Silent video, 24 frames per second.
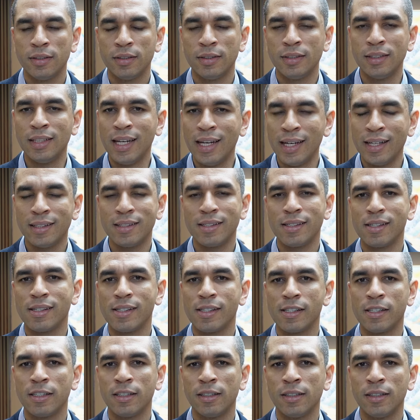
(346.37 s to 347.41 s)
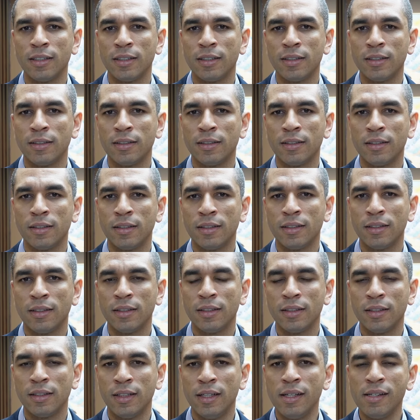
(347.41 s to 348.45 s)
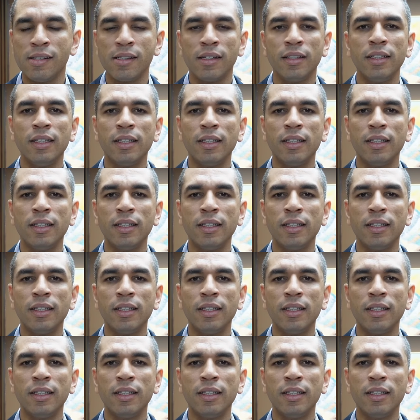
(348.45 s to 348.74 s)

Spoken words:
Yes. Isn't